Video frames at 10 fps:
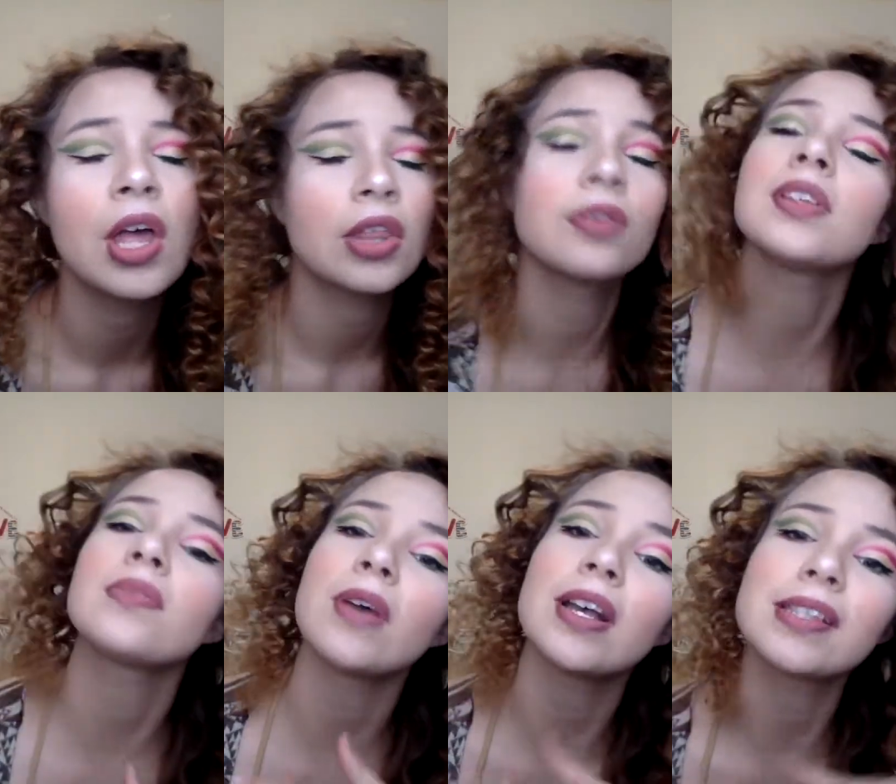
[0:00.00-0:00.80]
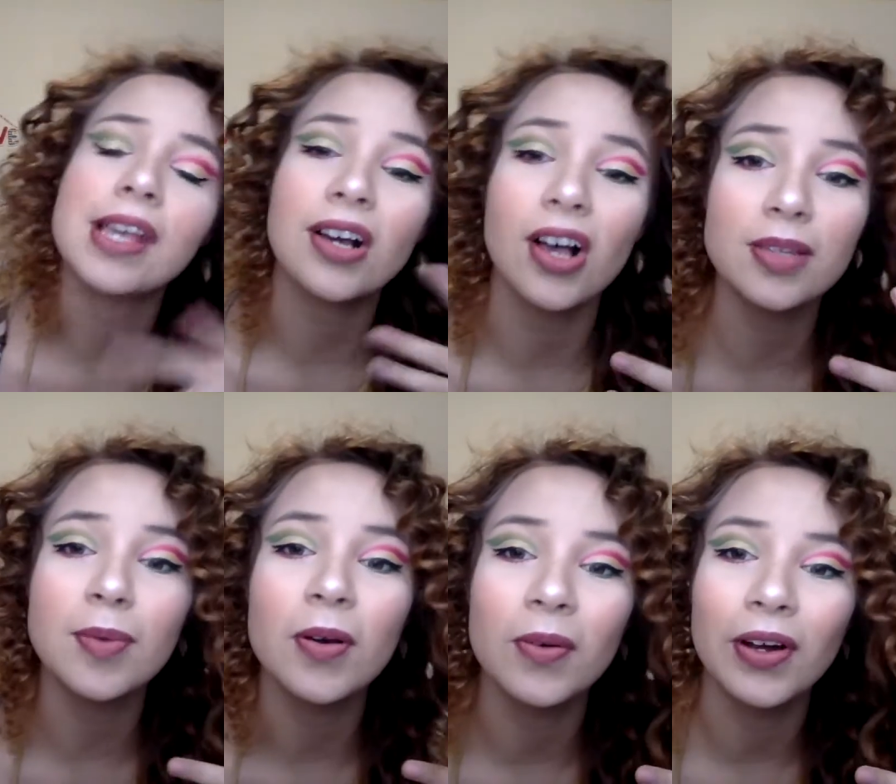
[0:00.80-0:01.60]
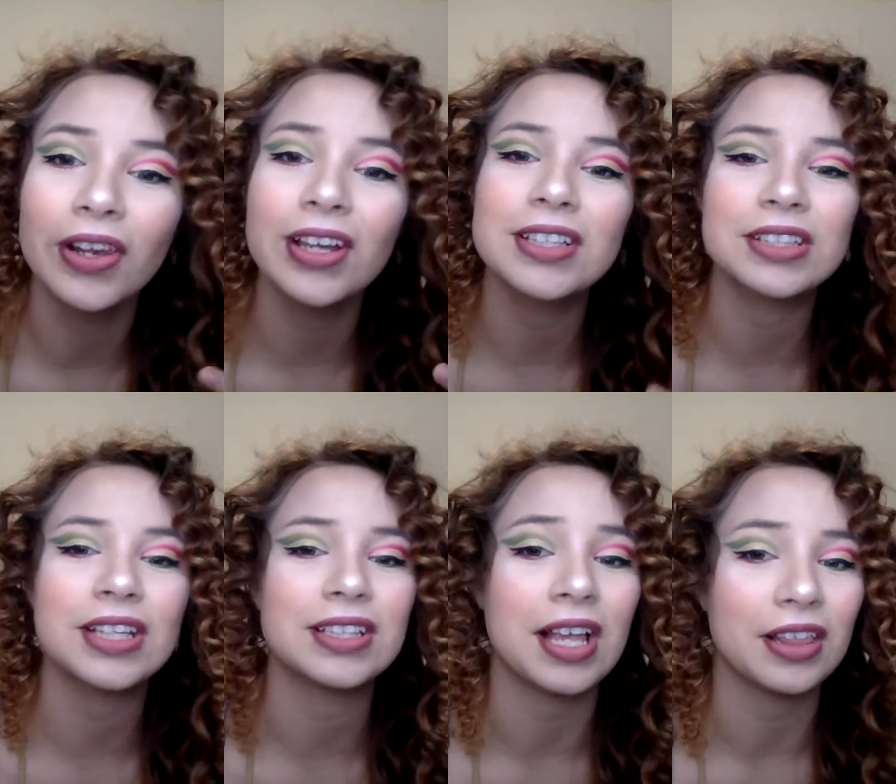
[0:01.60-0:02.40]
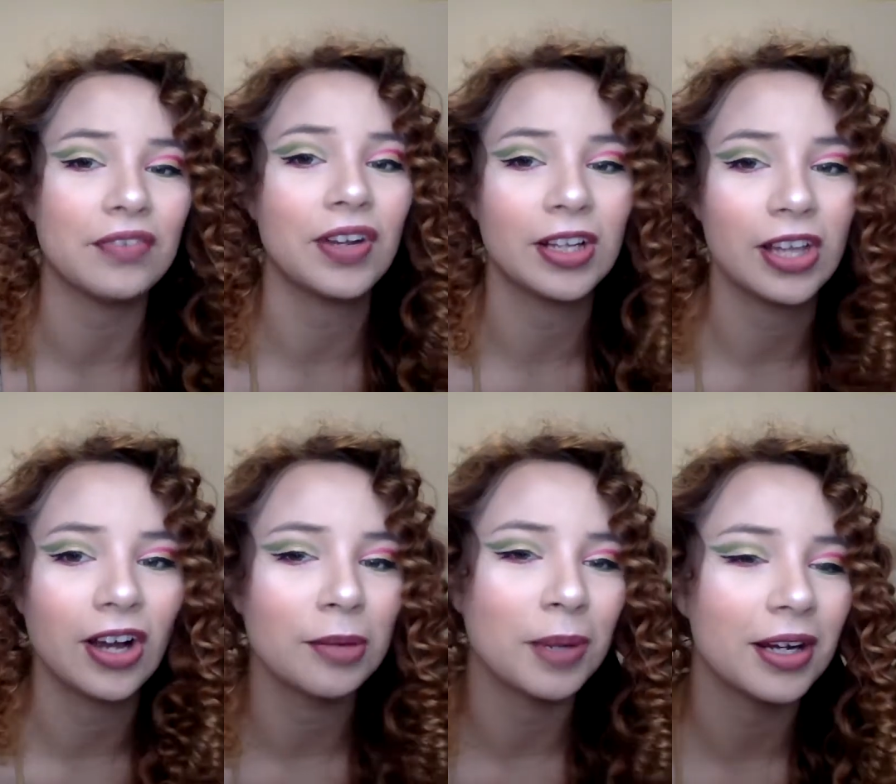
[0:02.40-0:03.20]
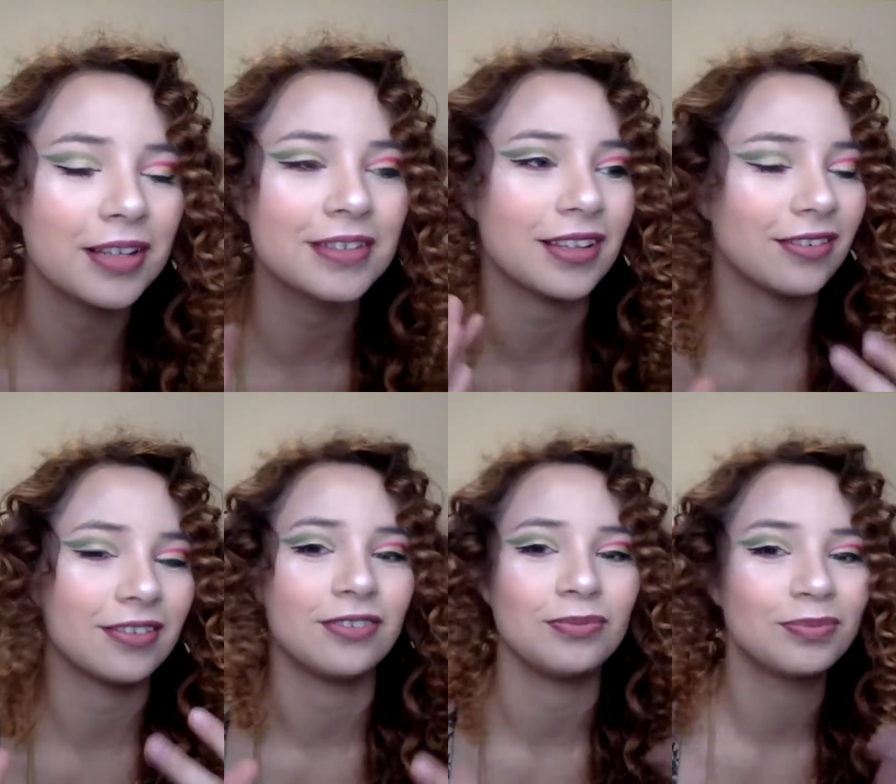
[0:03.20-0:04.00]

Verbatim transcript: The reason why I say Cosmo and Wanda is because, like, the Fairly Odd Parents, I don't know.